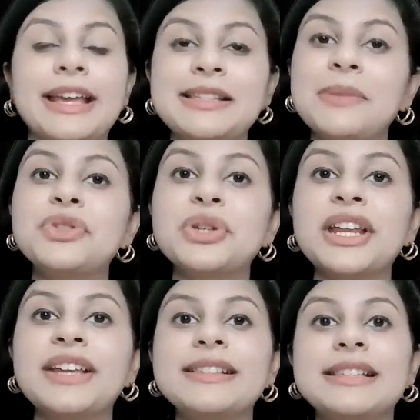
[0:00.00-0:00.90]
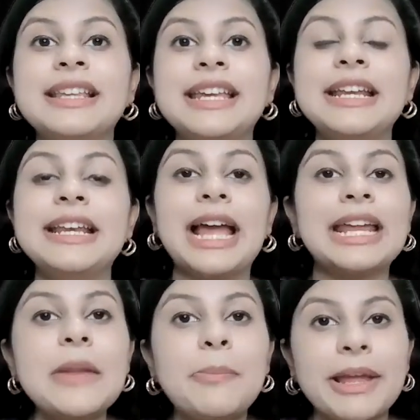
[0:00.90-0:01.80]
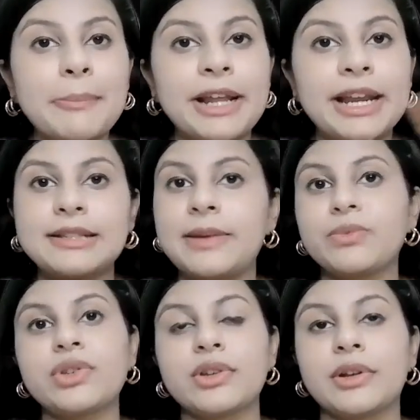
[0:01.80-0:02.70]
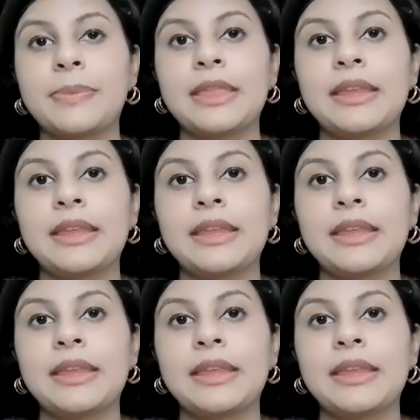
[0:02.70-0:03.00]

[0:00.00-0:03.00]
exemption is the 9 paper exemption.